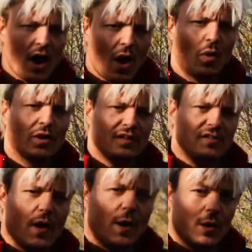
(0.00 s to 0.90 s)
I want to
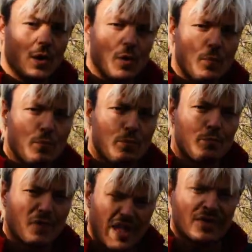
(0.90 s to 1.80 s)
teach you how to
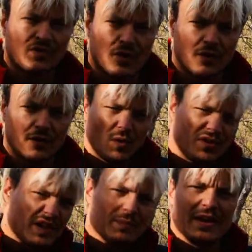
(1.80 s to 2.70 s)
play the song. What
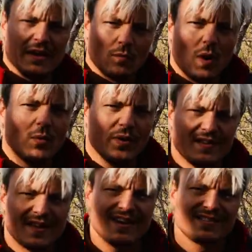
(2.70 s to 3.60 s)
does that mean? Well, we
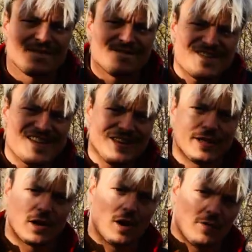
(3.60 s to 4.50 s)
need to get into the
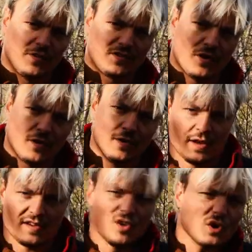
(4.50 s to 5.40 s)
feeling of the song.
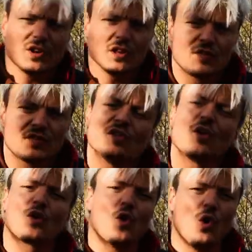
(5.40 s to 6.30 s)
It's not good enough just to
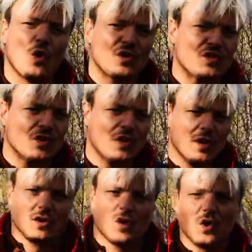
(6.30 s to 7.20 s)
know the chords.
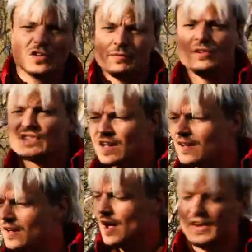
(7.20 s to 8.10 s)
The chords and the
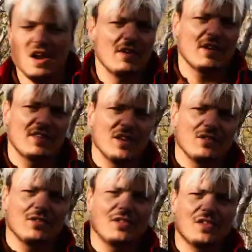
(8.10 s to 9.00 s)
music and the lyrics, they
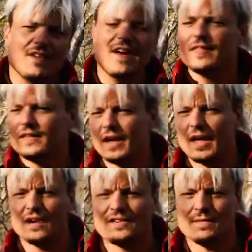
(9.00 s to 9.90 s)
don't serve
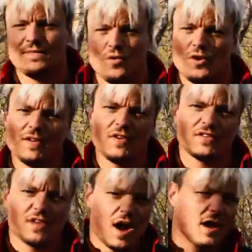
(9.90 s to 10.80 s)
anything except for giving
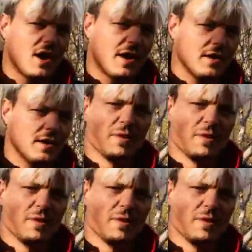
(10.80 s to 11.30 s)
us a guideline.